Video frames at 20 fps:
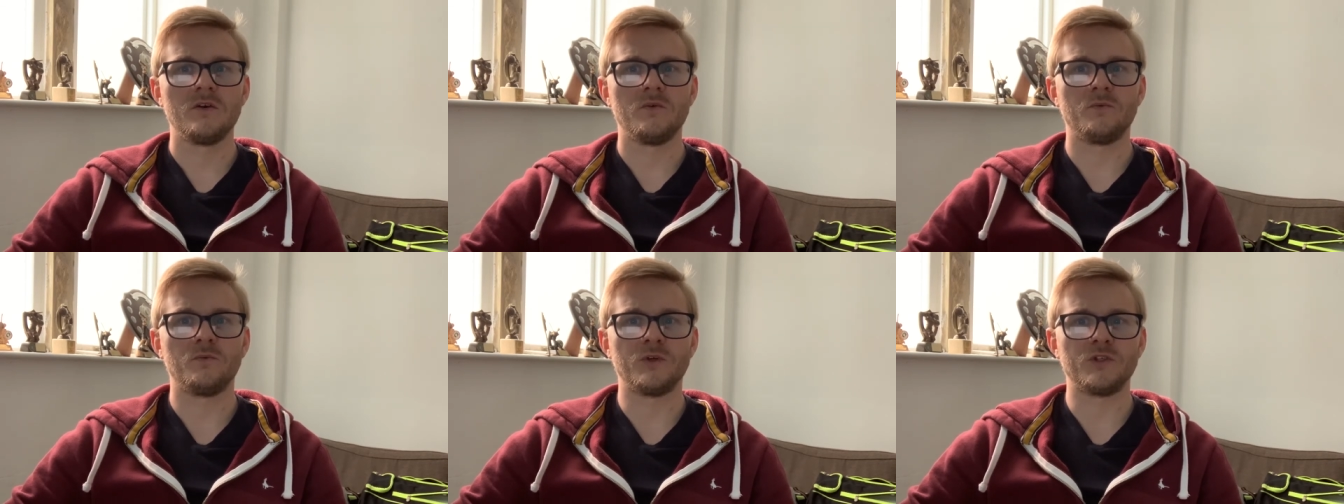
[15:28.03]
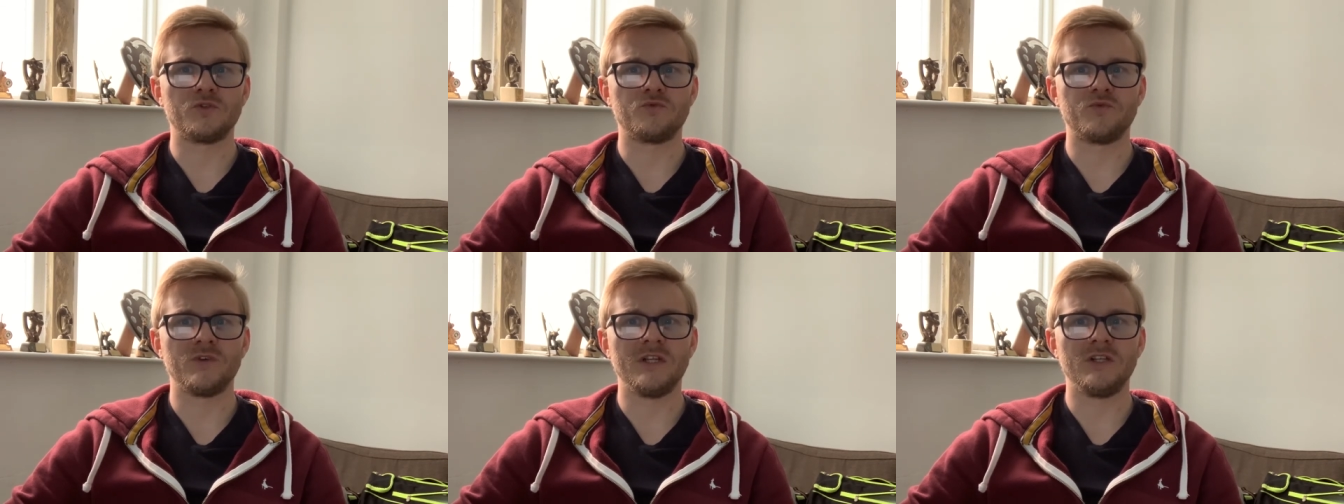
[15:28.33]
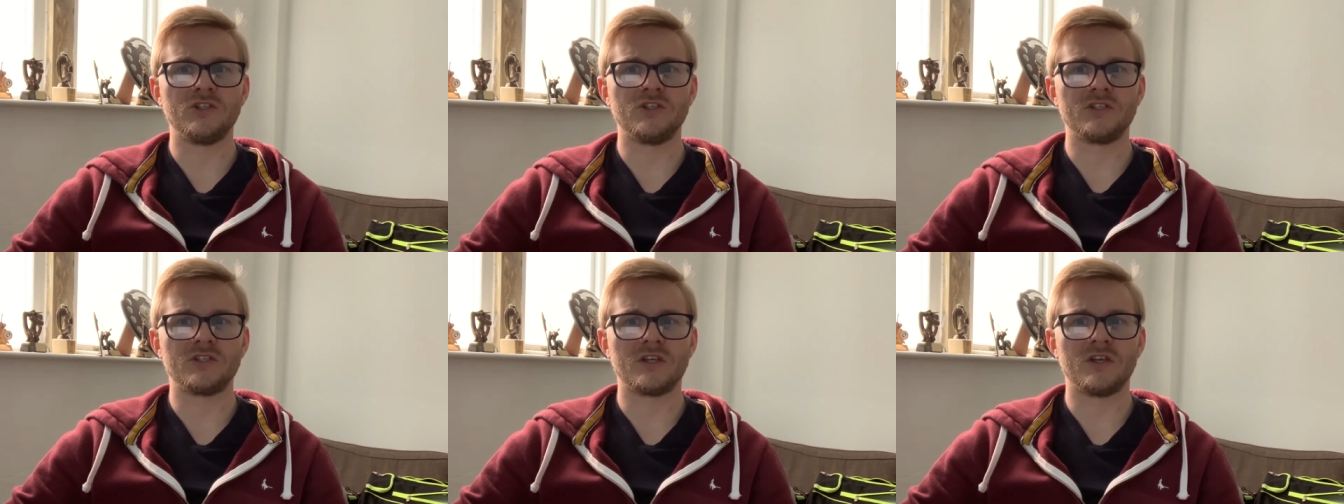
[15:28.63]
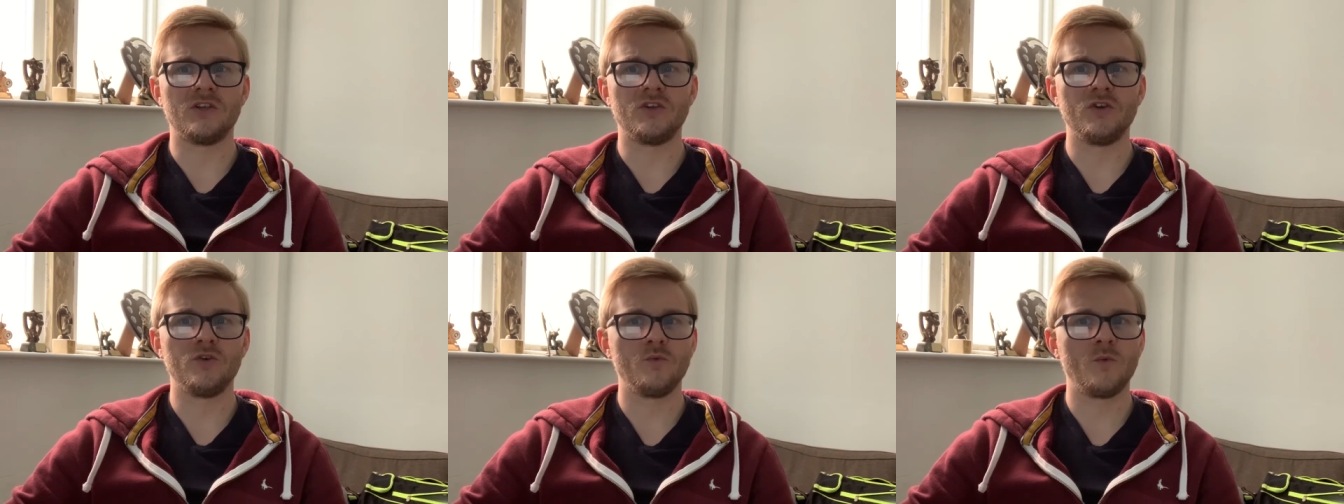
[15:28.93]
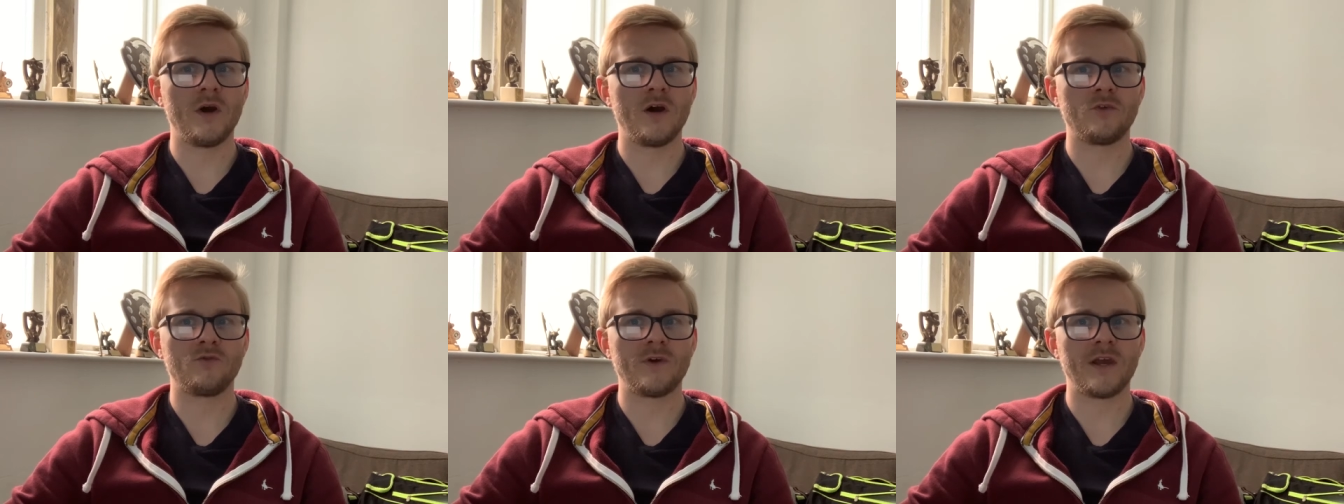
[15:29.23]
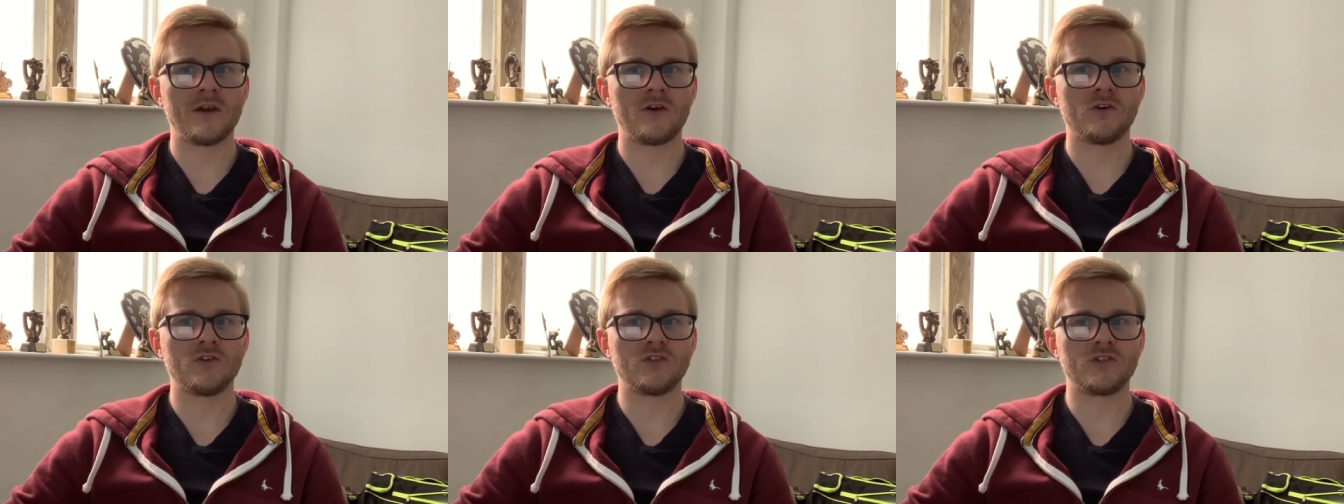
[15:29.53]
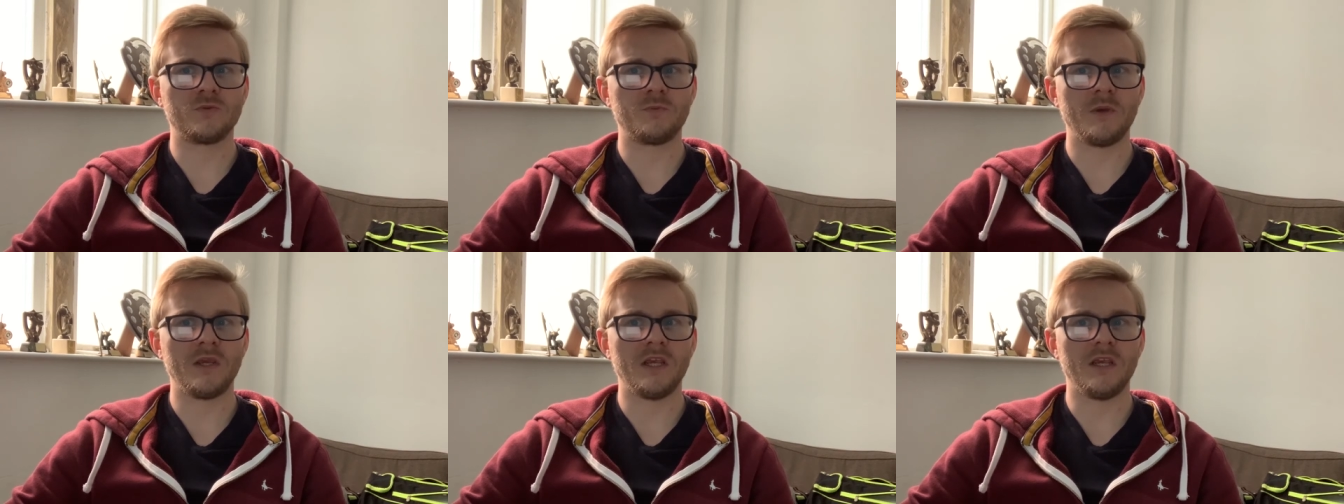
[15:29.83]
which reaches a new world record
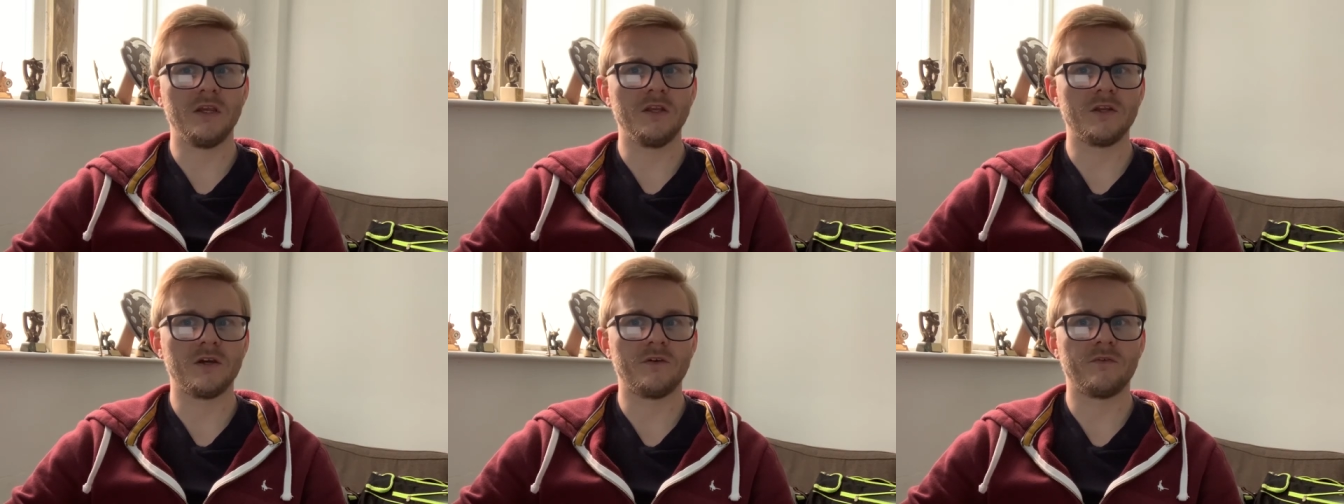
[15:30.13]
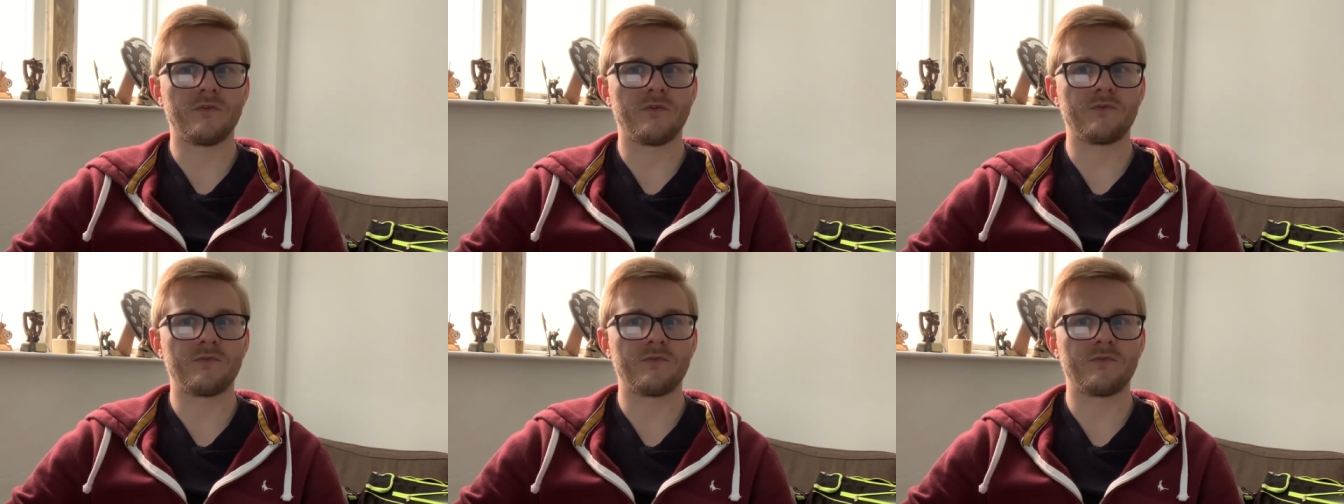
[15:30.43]
speed of